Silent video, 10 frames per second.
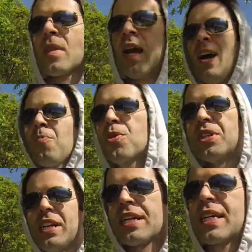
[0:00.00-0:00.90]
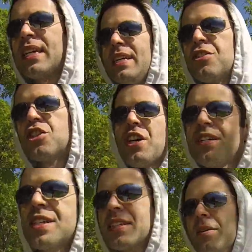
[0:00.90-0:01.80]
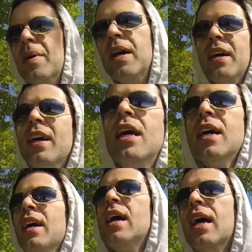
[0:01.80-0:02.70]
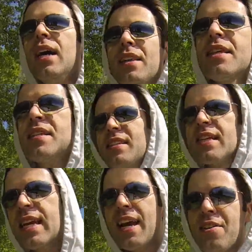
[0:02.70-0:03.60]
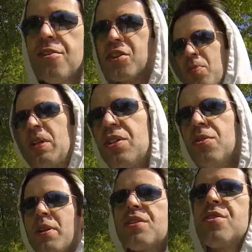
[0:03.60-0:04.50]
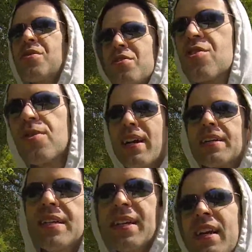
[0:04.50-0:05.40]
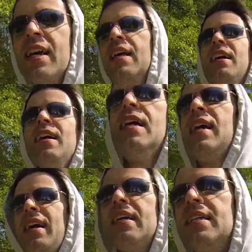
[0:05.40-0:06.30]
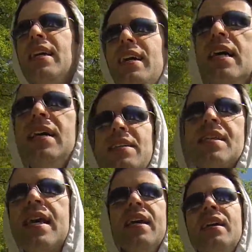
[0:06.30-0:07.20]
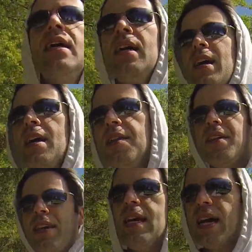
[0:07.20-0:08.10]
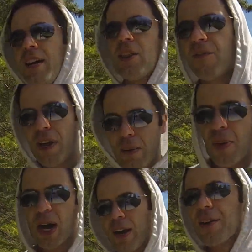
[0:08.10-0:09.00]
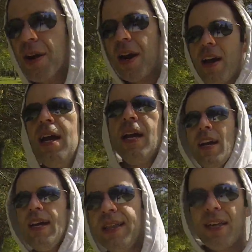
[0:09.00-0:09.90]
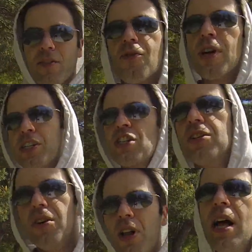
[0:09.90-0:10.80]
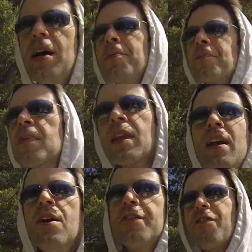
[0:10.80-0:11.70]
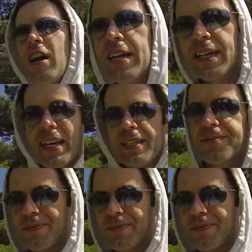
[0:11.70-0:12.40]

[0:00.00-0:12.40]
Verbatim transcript: Humperdinck, is chasing them. Uh, this is the guy who used to be doing Susan Sarandon, and uh, he's the uh, the vampire in the original Fright Night.